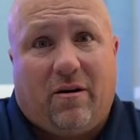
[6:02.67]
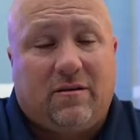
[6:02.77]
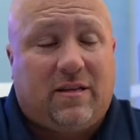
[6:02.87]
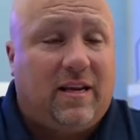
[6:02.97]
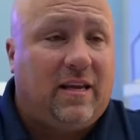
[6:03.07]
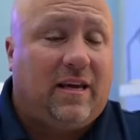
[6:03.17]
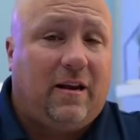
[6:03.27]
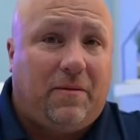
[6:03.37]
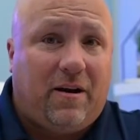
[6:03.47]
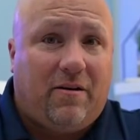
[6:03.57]
house. They need to get
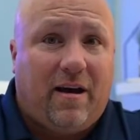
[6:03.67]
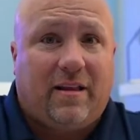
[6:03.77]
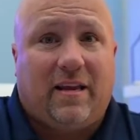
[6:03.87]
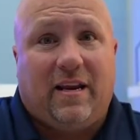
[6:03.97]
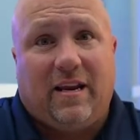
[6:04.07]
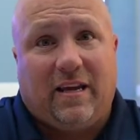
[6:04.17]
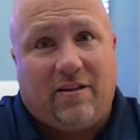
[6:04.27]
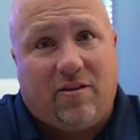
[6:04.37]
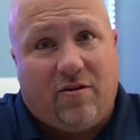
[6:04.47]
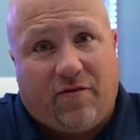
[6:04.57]
up into your attic. They need to
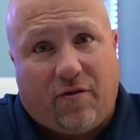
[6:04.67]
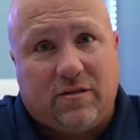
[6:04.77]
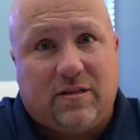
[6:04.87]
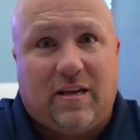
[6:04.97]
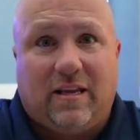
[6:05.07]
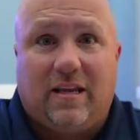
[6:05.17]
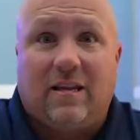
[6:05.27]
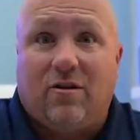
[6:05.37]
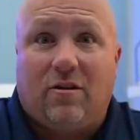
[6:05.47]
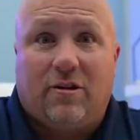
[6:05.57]
get to your furnace. They need to get
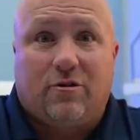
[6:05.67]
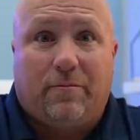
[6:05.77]
to your electrical